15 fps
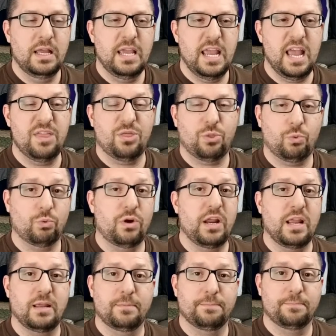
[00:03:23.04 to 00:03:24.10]
He had
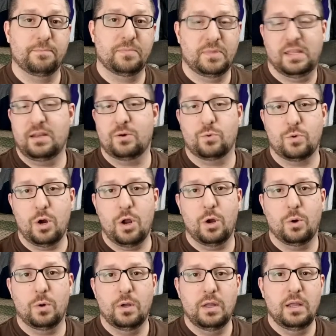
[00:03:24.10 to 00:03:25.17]
3 in a
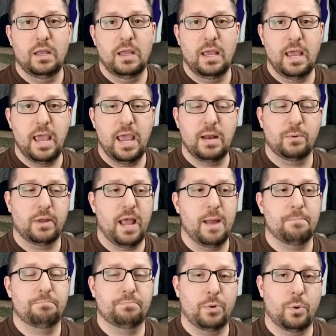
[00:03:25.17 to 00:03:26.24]
row and
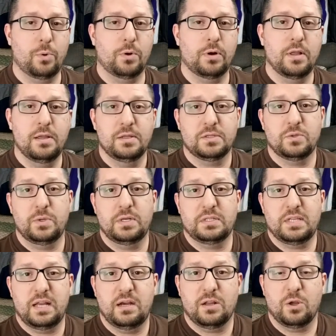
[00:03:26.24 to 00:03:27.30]
got bored, so he
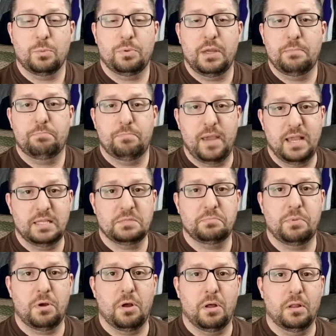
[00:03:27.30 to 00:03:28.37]
decided to go play
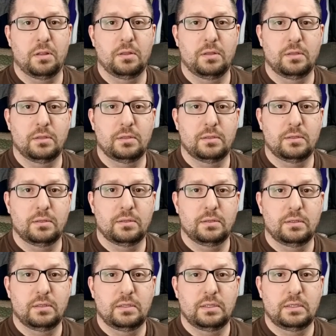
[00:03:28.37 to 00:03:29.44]
baseball.
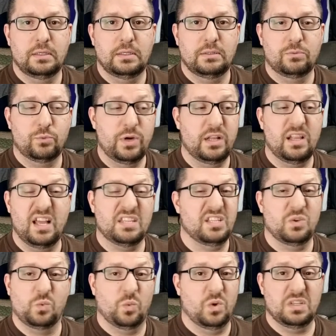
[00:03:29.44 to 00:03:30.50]
Realized
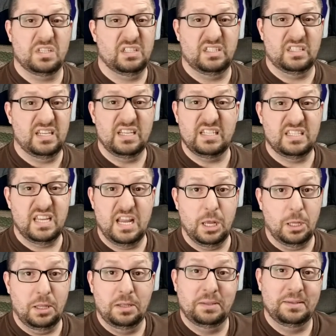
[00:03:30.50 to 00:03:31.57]
it wasn't his
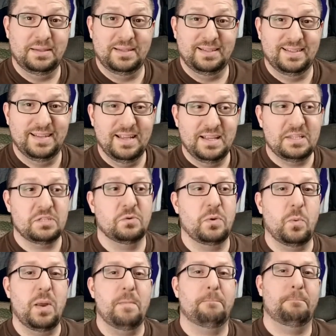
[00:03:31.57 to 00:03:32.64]
deal, so he
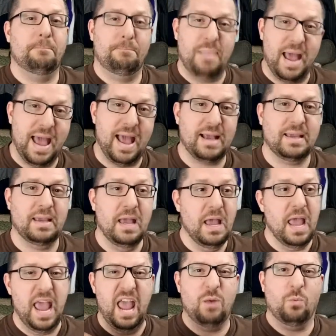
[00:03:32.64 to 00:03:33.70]
went back
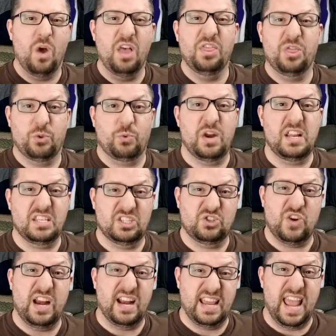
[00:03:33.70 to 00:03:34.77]
and won 3
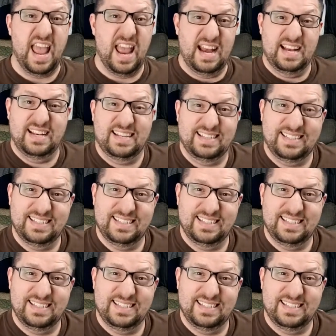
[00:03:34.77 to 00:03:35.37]
straight again.